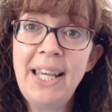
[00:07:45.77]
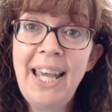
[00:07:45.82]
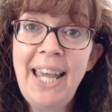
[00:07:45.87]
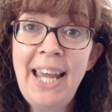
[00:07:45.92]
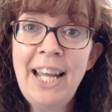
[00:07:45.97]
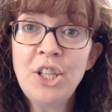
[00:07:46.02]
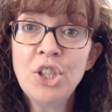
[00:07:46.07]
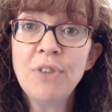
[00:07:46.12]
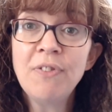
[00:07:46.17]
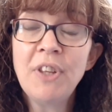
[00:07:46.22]

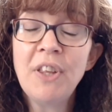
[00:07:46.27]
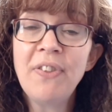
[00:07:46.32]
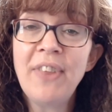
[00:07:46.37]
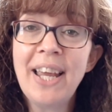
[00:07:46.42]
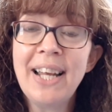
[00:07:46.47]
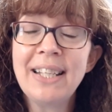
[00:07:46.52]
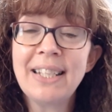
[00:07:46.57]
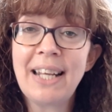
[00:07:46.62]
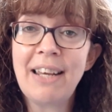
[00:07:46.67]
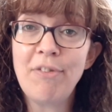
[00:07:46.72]
Each of the
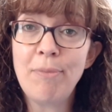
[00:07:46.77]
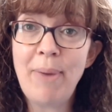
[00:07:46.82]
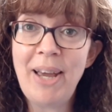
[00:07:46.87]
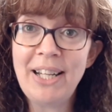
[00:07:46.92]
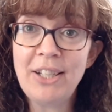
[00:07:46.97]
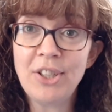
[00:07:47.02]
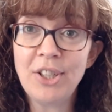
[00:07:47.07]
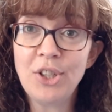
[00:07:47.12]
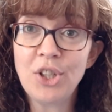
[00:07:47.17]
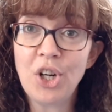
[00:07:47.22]
things I've
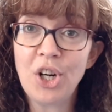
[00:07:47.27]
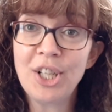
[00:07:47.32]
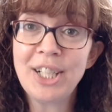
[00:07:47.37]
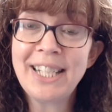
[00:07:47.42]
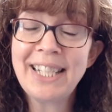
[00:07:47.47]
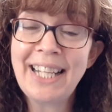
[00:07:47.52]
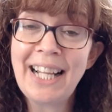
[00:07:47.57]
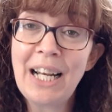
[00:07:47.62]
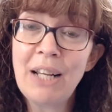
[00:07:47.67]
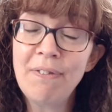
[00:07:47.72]
mentioned are
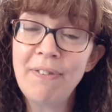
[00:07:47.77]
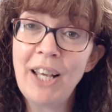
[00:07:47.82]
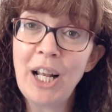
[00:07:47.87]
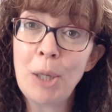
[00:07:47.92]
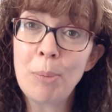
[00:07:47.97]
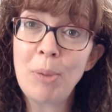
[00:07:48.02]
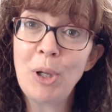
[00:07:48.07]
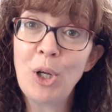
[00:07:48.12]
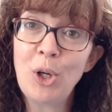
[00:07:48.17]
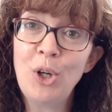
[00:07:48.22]
still
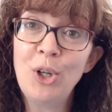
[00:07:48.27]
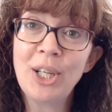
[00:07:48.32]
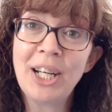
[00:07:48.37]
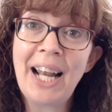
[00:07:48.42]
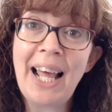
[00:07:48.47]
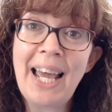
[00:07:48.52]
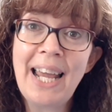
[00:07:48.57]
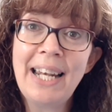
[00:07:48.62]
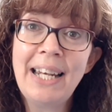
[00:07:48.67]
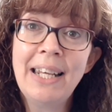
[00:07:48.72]
available
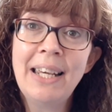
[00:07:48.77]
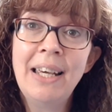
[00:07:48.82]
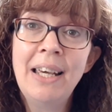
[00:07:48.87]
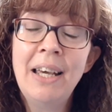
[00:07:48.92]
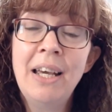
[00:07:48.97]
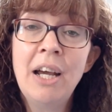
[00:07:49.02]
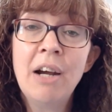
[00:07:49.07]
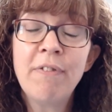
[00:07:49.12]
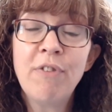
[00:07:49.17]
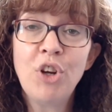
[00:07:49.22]
online
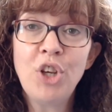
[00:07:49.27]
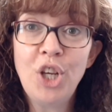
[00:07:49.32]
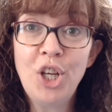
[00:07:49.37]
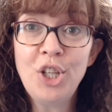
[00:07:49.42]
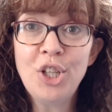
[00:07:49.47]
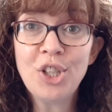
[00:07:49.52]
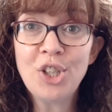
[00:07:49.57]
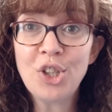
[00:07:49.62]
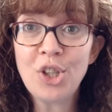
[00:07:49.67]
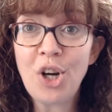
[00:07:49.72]
for you
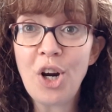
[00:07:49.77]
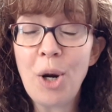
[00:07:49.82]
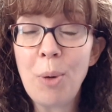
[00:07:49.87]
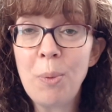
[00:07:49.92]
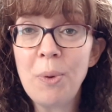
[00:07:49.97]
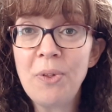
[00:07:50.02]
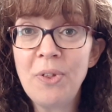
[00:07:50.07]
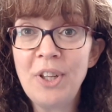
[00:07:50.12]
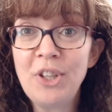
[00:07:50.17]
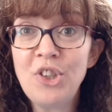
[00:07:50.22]
to share
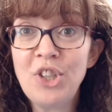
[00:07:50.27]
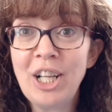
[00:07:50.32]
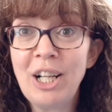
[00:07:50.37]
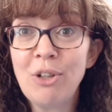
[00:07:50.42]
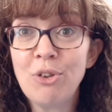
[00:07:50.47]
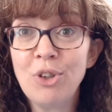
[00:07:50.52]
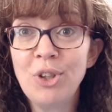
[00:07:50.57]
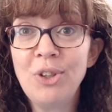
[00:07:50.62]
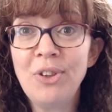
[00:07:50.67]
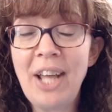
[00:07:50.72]
with the
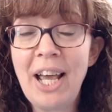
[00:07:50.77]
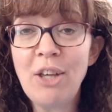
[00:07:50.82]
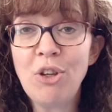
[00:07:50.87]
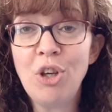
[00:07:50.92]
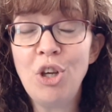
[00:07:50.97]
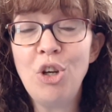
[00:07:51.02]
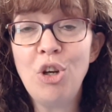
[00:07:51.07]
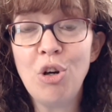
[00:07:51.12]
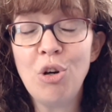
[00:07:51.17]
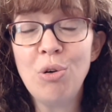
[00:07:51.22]
children that
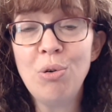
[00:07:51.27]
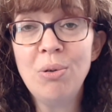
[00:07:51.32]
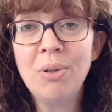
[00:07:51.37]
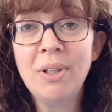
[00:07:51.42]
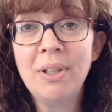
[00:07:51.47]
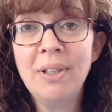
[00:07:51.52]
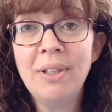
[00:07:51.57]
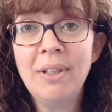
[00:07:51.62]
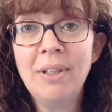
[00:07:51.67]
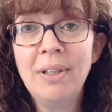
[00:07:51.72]
you know.
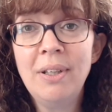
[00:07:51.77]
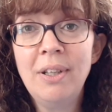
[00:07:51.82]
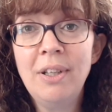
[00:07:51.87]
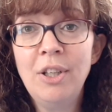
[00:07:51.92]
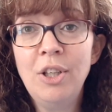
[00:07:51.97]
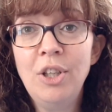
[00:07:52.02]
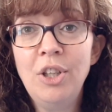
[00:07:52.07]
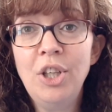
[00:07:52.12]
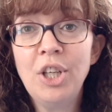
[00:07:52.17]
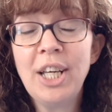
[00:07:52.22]

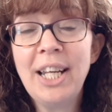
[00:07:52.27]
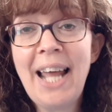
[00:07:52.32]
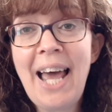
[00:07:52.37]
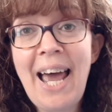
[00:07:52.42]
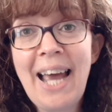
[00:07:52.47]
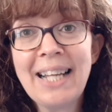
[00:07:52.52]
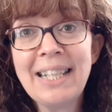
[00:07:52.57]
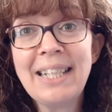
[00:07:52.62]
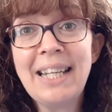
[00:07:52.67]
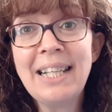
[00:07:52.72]
You can
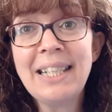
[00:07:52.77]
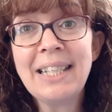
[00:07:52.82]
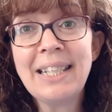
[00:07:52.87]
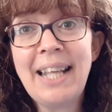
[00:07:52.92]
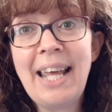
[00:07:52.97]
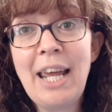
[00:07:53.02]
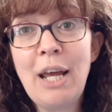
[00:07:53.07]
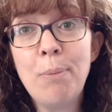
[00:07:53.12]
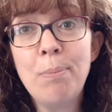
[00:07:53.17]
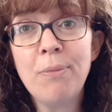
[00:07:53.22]
access
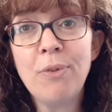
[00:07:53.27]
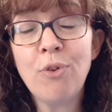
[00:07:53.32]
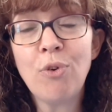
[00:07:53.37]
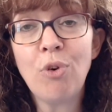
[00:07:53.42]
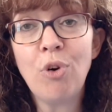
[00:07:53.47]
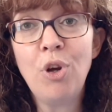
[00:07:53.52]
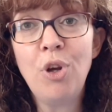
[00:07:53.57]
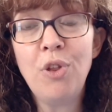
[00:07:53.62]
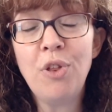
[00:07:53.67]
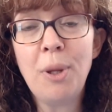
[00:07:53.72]
them
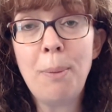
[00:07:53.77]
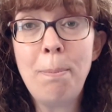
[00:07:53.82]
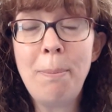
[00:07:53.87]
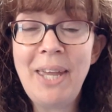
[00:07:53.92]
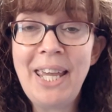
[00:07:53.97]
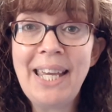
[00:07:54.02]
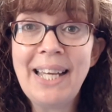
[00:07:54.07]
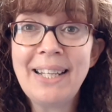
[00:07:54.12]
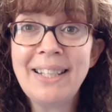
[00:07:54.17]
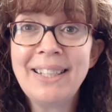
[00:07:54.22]
through the
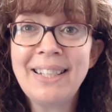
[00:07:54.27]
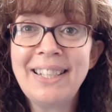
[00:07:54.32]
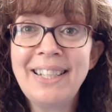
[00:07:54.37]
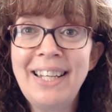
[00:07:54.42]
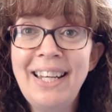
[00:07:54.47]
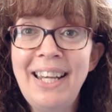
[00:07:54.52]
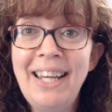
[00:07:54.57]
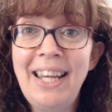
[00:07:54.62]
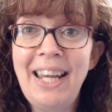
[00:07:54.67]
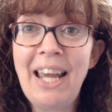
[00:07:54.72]
main
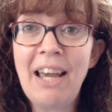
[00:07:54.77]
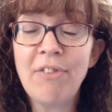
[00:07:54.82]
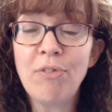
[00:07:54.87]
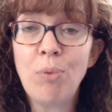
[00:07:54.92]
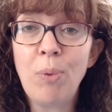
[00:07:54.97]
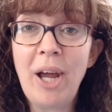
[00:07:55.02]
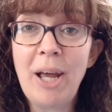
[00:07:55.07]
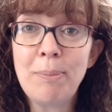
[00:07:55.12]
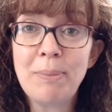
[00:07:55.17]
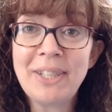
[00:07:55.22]
CEF
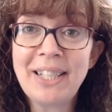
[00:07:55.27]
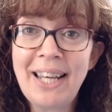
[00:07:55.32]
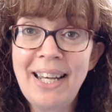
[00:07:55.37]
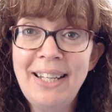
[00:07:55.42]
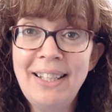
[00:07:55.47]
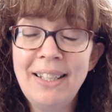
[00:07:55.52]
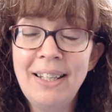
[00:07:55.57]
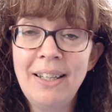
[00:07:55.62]
website.